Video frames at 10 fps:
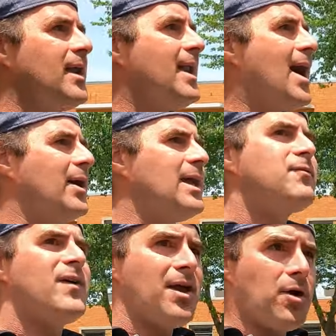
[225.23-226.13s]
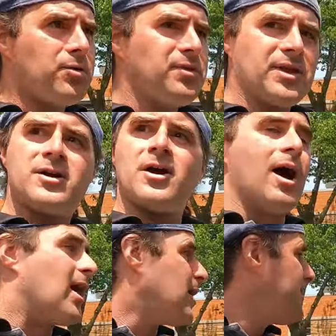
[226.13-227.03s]
Now, if I own the
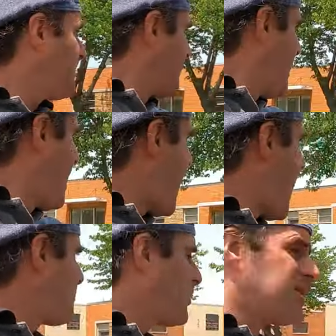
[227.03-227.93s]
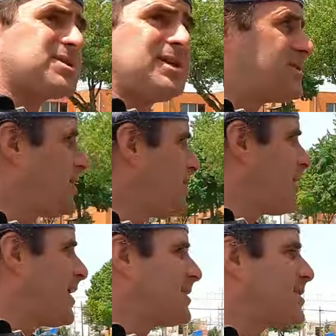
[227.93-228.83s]
car, I personally
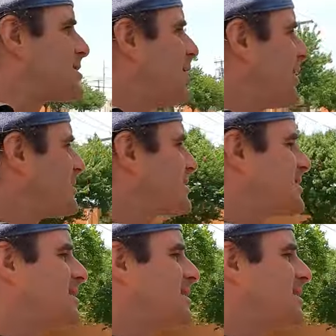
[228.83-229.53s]
don't like this noise.